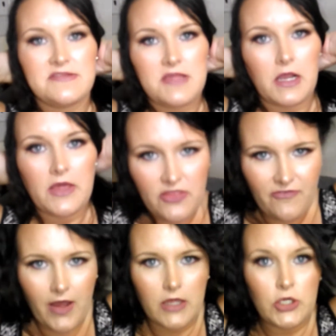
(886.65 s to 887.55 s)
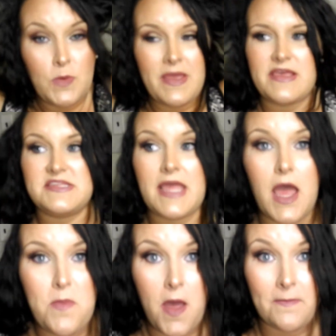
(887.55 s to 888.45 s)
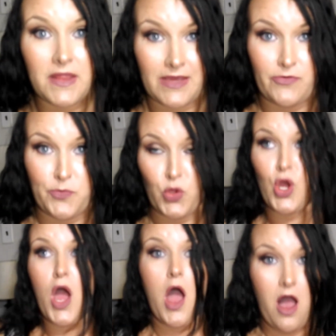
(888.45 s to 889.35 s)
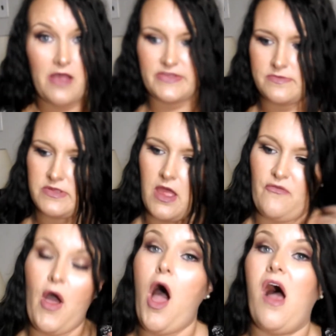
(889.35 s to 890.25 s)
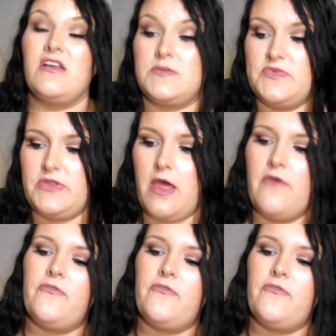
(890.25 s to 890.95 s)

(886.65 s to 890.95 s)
socket. The volume is unbelievable. Awesome stuff. Awesome stuff.